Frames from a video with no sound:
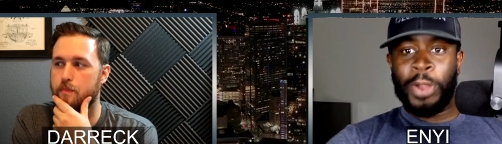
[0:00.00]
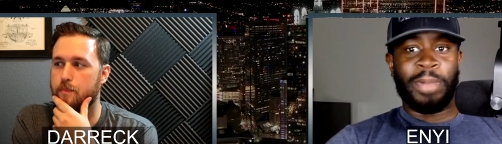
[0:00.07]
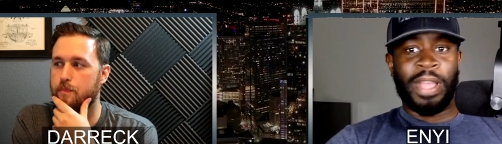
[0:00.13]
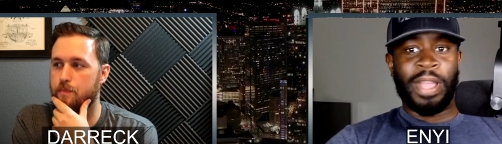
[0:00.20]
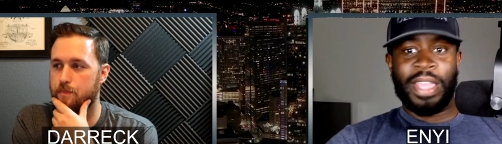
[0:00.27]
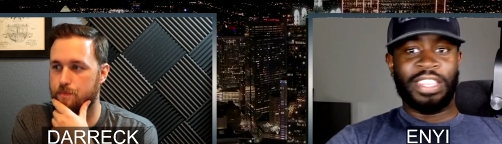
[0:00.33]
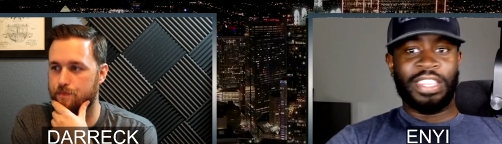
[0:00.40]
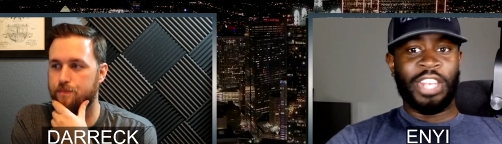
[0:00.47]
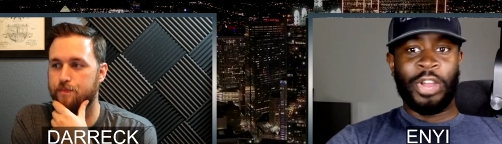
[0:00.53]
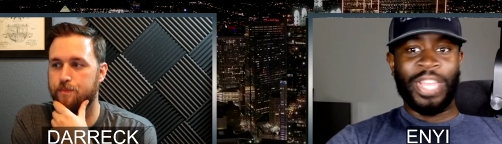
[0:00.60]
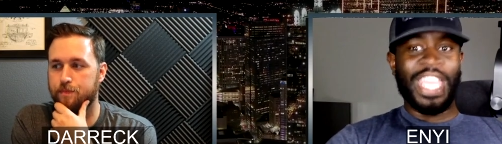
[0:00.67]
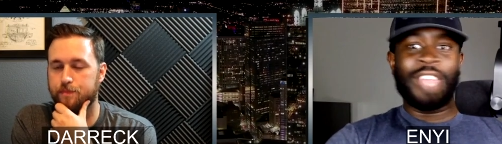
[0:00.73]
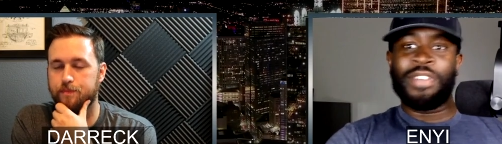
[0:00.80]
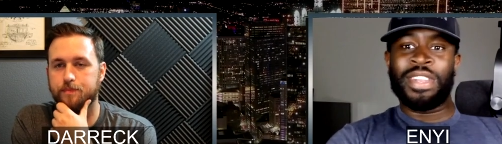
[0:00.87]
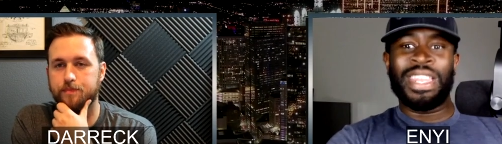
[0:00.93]
Speaker 1: but mm-hmm. you know,
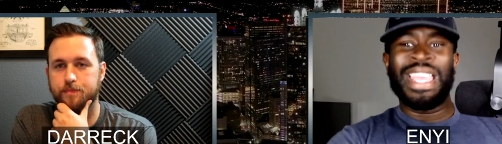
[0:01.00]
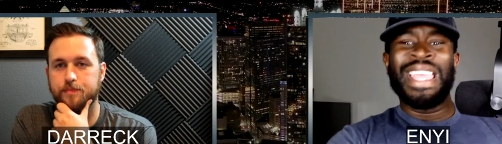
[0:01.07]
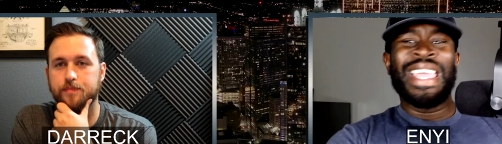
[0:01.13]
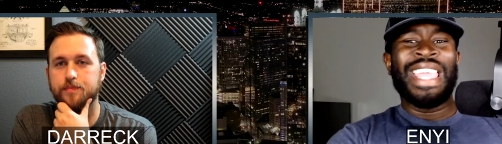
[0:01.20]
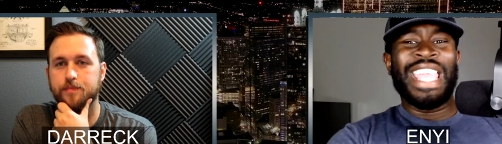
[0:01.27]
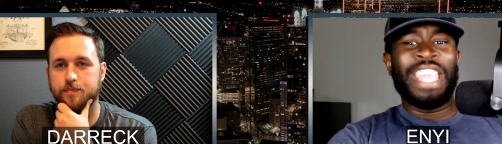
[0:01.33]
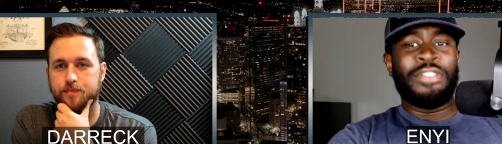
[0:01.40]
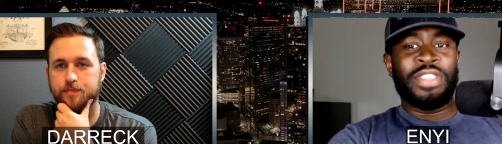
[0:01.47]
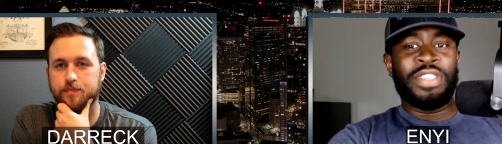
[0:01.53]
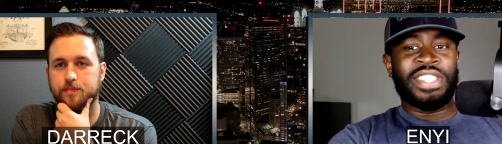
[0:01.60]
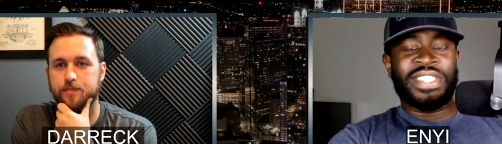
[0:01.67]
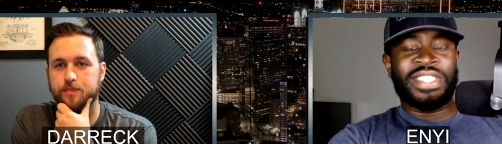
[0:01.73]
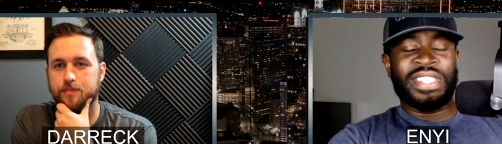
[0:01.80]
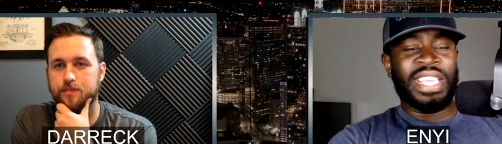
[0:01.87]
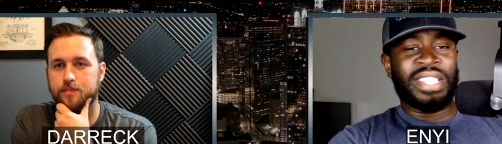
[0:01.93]
even even
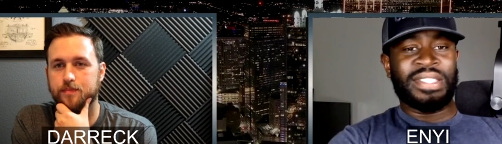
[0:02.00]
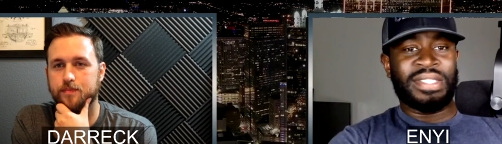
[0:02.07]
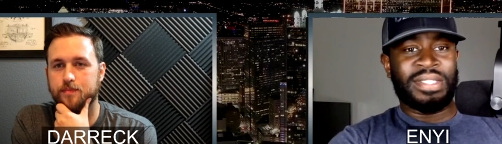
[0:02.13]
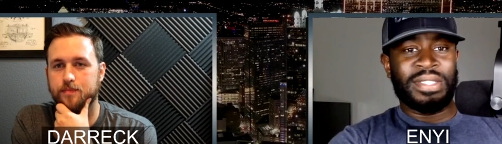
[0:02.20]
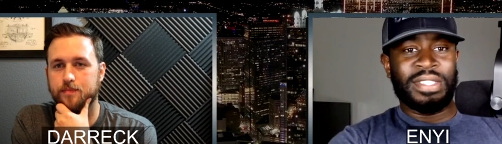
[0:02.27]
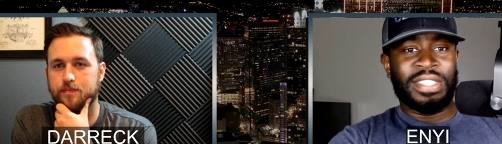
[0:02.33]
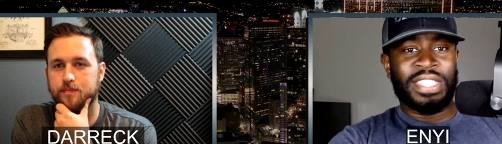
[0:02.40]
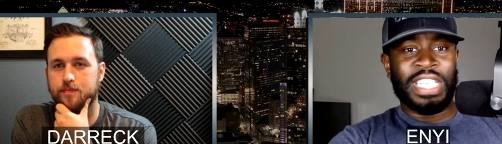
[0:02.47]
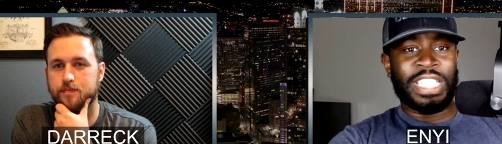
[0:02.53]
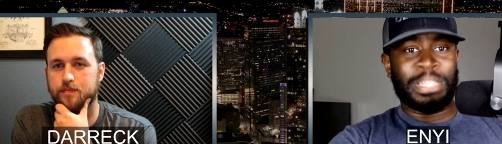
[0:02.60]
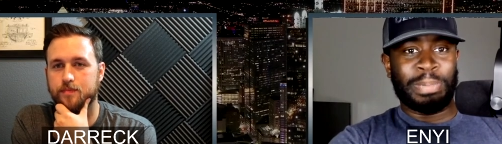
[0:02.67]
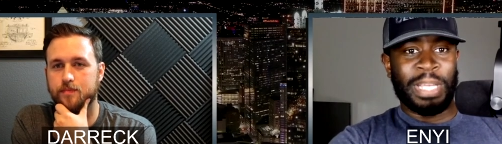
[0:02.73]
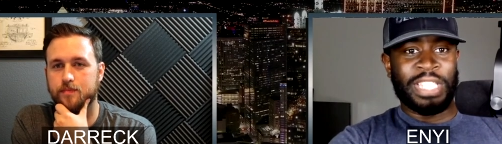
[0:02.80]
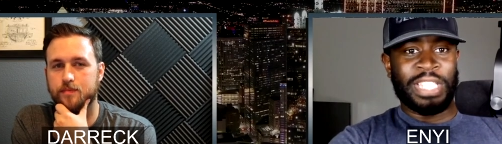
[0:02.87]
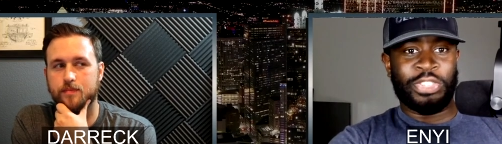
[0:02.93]
the sixth
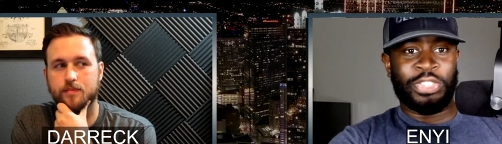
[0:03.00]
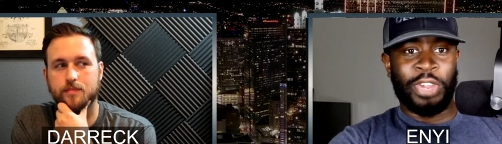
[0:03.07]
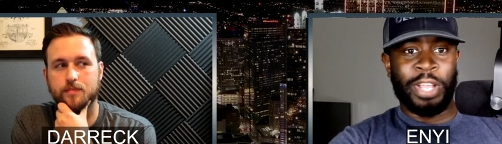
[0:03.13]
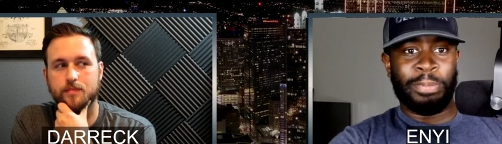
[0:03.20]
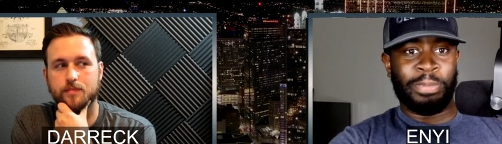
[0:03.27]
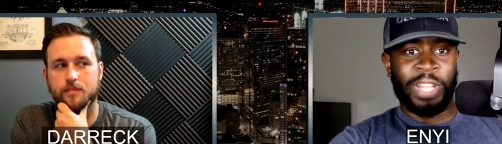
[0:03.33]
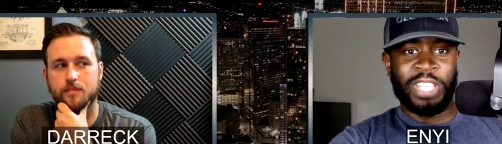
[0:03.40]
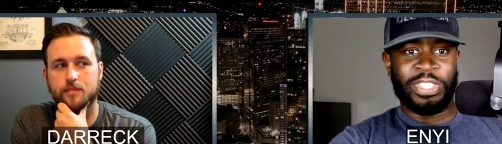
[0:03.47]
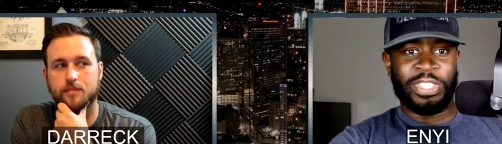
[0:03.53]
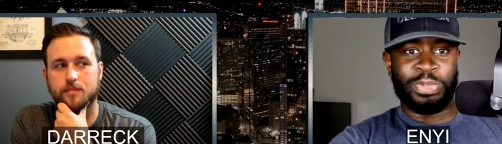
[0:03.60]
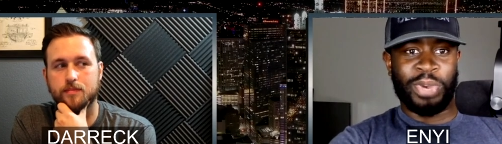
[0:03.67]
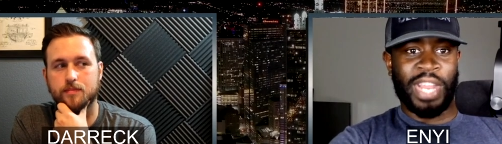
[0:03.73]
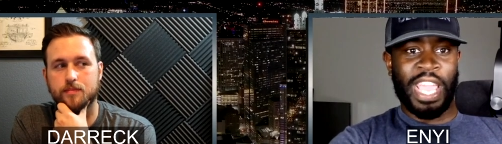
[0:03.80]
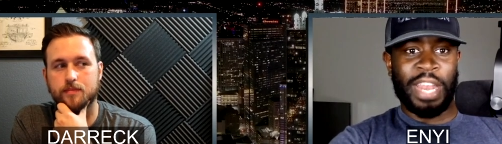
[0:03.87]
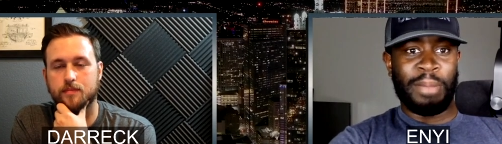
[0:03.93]
sixth place Trailblazers
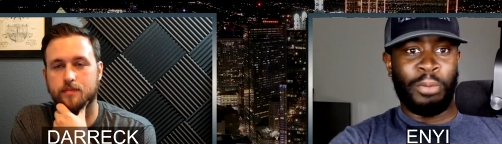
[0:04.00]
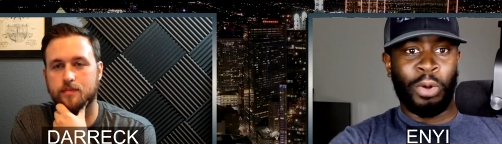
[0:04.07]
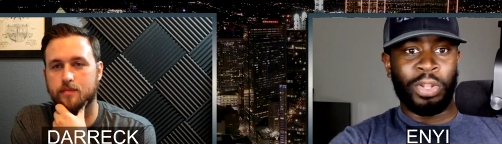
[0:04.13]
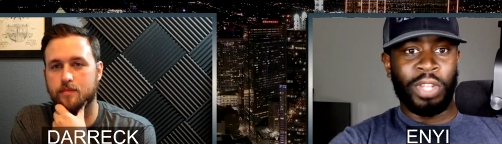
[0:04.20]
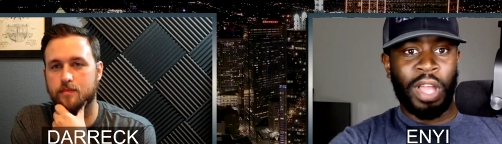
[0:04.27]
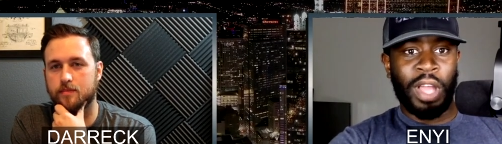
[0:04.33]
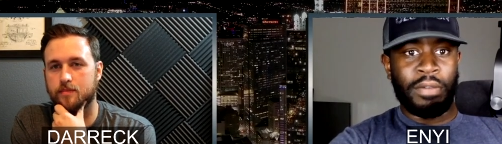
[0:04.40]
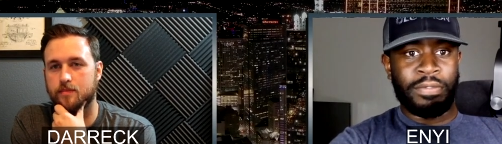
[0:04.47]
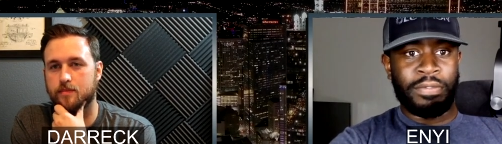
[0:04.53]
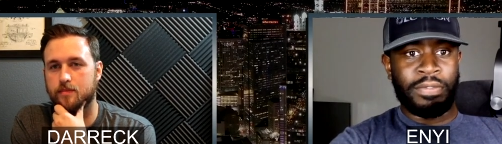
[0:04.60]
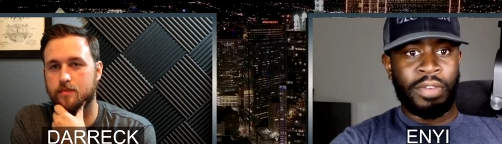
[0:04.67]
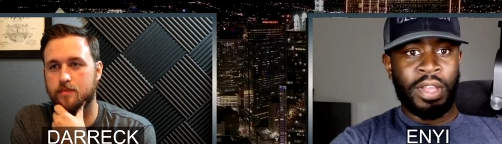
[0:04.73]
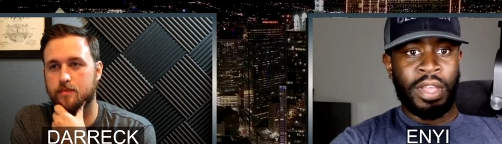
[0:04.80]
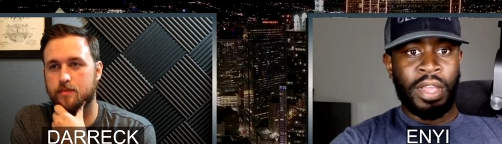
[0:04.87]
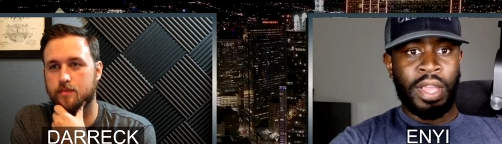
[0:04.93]
were gaining more love
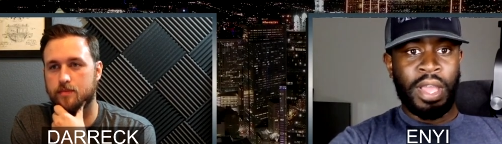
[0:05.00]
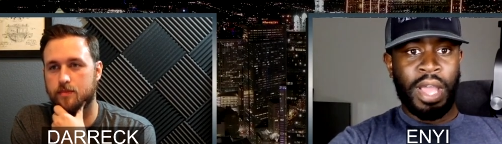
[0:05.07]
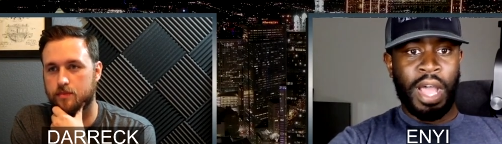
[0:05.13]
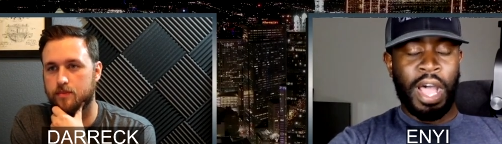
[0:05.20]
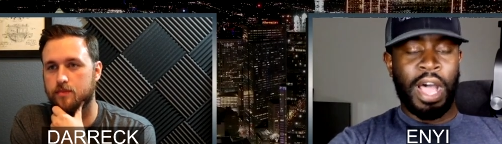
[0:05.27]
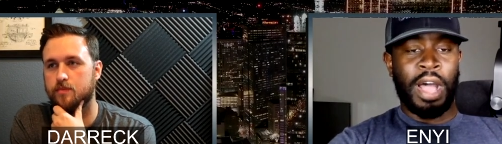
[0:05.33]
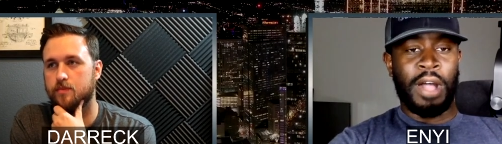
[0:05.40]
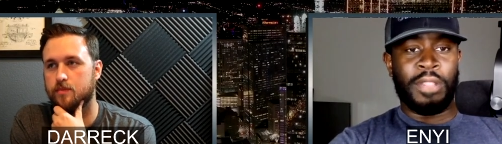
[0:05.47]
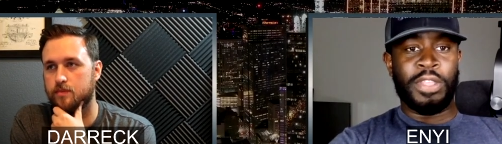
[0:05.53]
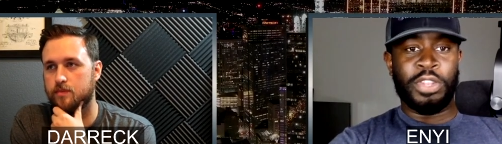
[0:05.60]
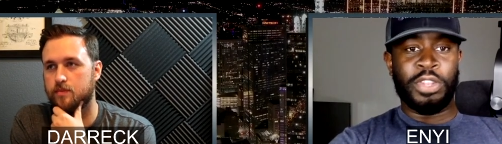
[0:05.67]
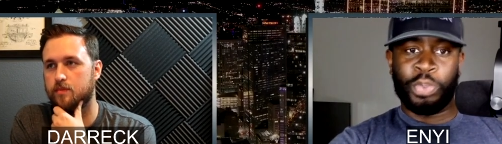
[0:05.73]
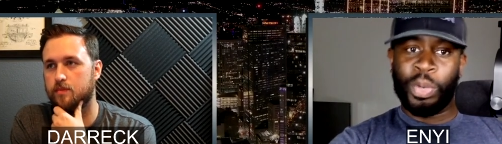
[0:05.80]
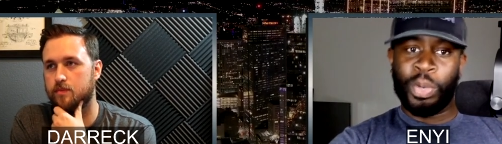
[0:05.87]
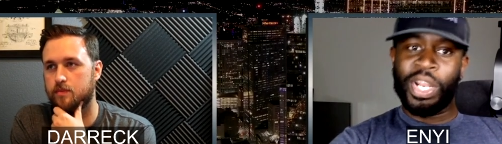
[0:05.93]
uh, than
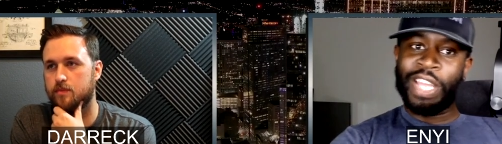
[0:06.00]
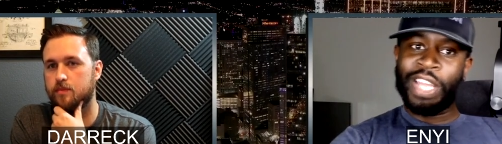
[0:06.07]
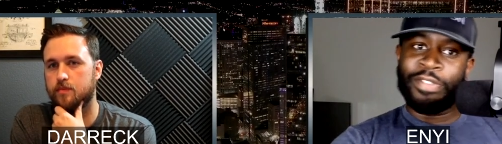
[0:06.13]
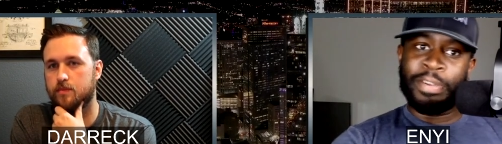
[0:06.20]
the 2011